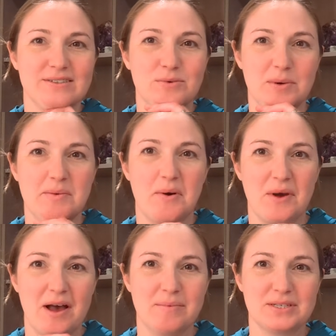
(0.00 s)
when we
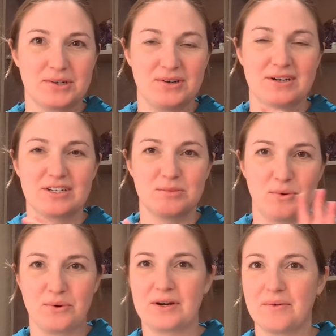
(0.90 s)
woke up and started
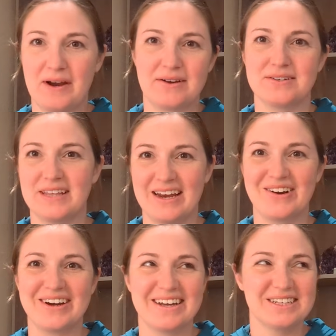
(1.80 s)
exploring around the
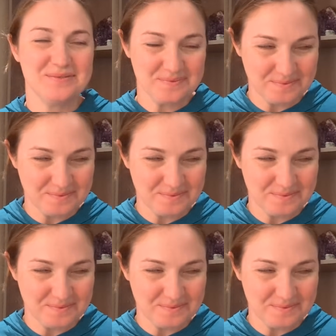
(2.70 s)
area.